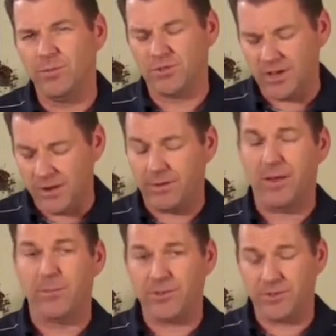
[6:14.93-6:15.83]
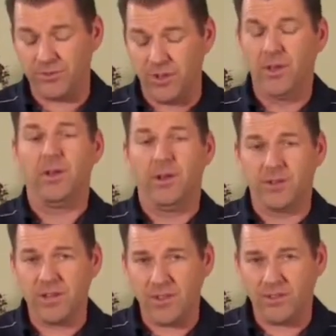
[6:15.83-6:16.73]
You're saying, okay, muscles,
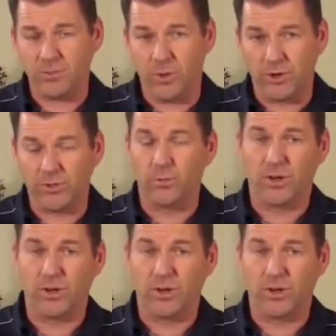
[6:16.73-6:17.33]
here's how this works.